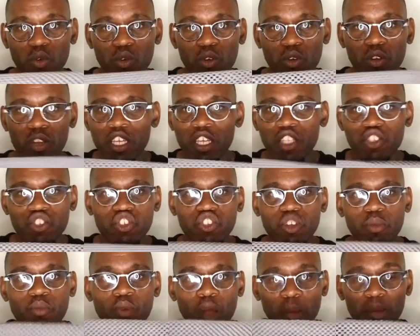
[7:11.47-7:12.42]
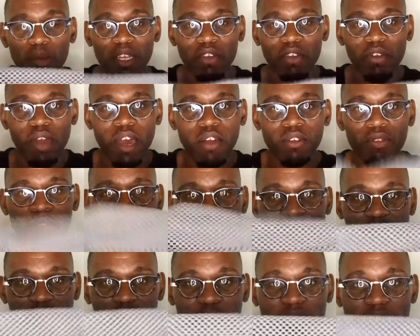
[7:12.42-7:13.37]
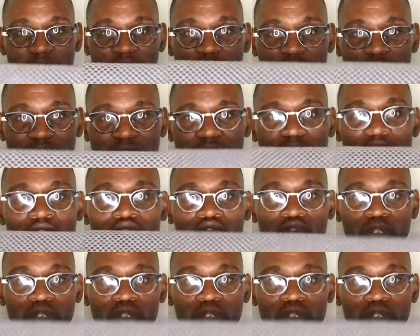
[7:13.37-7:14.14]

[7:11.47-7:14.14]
or to stop wobbling around. This placemat is